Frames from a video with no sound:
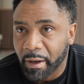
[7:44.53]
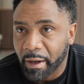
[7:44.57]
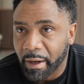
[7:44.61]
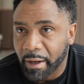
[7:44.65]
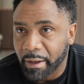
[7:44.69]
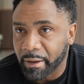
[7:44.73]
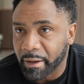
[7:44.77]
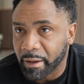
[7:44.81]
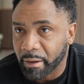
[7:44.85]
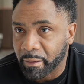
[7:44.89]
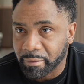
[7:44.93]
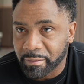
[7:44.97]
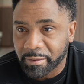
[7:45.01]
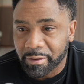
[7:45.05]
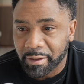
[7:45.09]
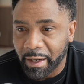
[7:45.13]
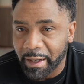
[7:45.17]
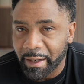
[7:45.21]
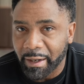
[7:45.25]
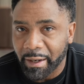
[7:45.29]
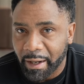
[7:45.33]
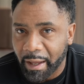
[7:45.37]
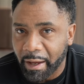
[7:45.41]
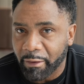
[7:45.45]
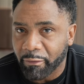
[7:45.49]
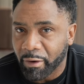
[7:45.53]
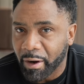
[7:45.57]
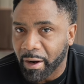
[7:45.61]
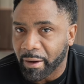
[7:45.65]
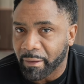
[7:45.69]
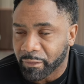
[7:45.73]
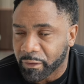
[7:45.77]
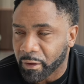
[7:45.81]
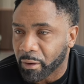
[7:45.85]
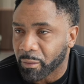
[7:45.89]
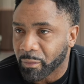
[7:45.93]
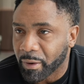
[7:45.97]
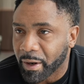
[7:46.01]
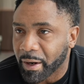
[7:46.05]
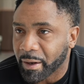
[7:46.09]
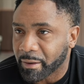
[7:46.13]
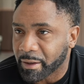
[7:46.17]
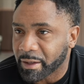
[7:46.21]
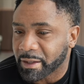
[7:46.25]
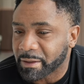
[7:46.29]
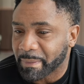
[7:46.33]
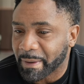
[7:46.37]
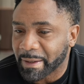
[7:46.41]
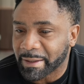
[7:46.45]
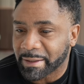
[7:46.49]
and he was kind of like, right, don't worry, I'm
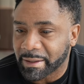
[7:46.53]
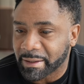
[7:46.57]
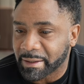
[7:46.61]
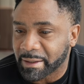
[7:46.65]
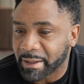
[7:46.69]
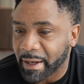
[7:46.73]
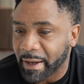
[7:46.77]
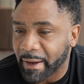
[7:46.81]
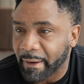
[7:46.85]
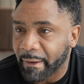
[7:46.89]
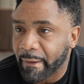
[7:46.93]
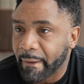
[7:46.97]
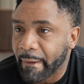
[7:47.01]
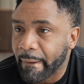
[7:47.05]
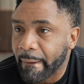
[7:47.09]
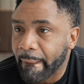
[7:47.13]
going to smash this guy.